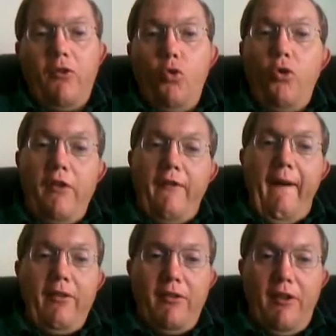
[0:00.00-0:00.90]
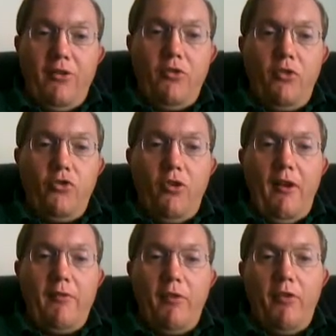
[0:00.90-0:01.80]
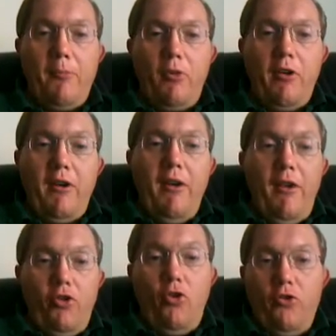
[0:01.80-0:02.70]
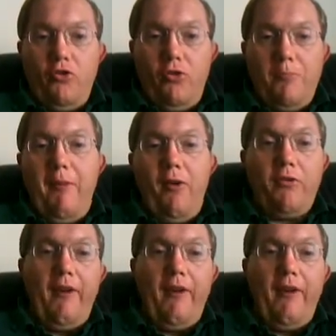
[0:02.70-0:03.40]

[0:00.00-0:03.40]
all the effects testosterone should have around the body, not just male